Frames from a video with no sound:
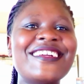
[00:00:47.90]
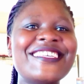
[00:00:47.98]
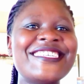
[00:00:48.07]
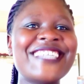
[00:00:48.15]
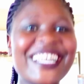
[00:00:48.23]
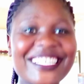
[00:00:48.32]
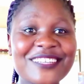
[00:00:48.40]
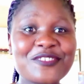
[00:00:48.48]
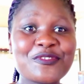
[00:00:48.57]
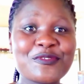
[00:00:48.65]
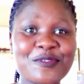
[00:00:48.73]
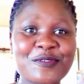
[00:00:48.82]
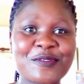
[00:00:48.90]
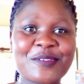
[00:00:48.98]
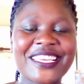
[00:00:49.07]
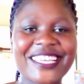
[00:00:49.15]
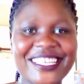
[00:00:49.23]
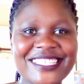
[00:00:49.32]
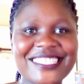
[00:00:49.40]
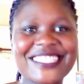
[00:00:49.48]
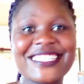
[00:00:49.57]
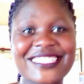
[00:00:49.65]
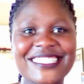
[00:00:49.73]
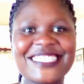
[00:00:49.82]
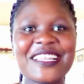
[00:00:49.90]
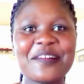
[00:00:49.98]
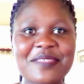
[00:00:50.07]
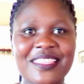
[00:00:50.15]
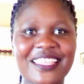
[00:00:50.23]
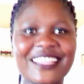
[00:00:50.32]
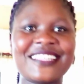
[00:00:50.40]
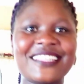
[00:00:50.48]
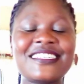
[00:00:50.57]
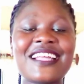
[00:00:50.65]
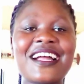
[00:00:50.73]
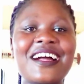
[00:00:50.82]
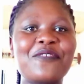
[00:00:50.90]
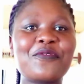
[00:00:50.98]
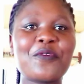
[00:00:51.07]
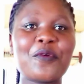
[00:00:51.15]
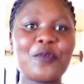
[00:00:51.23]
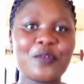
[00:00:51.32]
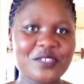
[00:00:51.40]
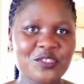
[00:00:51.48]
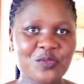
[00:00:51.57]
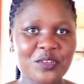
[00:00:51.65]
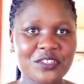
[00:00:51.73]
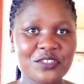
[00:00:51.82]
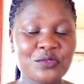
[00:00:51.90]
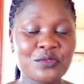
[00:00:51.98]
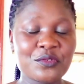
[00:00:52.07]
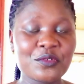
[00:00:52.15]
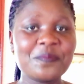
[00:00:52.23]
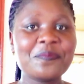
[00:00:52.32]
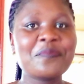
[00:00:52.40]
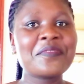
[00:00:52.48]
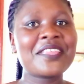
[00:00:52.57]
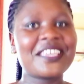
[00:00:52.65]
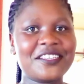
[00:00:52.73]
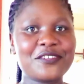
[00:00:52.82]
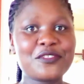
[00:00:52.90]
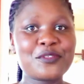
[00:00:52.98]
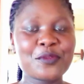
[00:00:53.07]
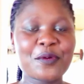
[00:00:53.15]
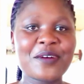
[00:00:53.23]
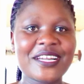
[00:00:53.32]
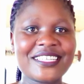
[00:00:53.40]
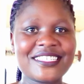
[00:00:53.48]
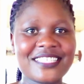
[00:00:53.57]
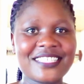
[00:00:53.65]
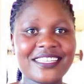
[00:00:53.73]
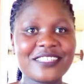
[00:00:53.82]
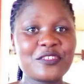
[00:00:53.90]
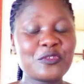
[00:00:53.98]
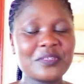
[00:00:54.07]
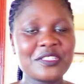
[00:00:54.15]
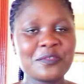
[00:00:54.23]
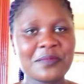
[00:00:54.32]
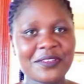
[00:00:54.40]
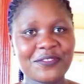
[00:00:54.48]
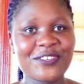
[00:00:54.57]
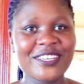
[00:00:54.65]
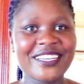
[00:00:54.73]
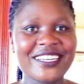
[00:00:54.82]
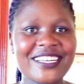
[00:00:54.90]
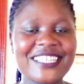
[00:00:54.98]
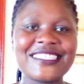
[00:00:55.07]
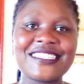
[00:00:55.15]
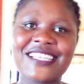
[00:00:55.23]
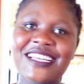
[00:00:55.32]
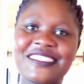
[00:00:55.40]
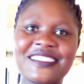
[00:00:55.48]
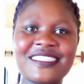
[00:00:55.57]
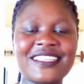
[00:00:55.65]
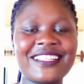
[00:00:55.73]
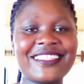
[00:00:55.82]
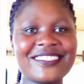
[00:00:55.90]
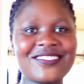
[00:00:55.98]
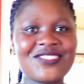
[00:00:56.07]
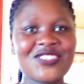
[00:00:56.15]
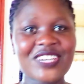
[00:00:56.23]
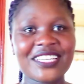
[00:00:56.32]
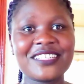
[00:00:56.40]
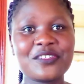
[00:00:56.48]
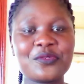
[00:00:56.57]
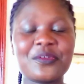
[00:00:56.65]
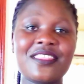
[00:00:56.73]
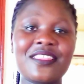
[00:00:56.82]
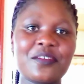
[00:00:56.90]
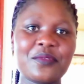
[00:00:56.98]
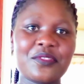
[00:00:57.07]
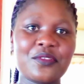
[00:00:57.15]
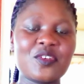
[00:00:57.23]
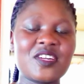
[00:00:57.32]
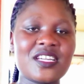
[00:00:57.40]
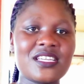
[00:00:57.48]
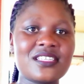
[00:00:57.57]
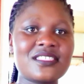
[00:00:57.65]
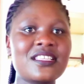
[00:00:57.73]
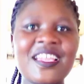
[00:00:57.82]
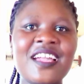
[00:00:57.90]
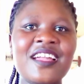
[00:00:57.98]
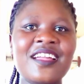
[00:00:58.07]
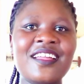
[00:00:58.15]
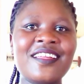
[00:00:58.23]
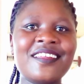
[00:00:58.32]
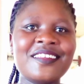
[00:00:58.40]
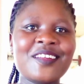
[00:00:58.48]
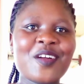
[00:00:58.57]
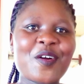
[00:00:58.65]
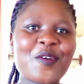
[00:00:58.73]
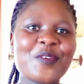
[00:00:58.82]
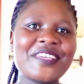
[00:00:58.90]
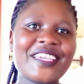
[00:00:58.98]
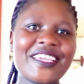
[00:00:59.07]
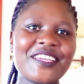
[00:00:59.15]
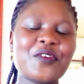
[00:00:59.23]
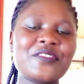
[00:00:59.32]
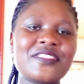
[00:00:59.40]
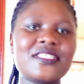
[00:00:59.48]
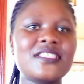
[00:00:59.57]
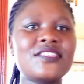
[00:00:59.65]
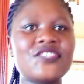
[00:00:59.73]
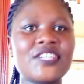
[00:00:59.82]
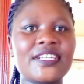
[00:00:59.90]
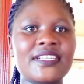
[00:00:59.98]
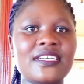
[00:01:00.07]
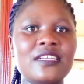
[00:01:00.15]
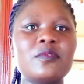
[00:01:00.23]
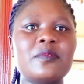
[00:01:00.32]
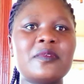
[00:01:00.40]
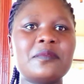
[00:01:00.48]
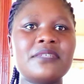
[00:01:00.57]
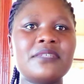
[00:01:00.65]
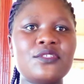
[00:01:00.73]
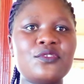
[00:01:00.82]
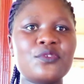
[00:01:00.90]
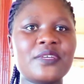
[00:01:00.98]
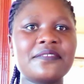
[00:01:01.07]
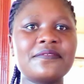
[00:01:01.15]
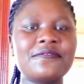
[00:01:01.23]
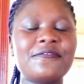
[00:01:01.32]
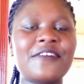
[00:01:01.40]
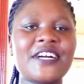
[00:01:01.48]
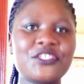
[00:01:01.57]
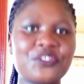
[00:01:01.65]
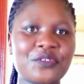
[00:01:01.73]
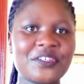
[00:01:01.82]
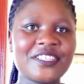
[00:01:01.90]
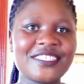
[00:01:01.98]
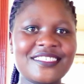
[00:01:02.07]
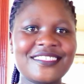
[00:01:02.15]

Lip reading: yearning to do. Yes, this is something that I've always wanted to do. And so I decided to beat my fear and start this journey together with you guys. Okay, on this channel, we will be doing fashion,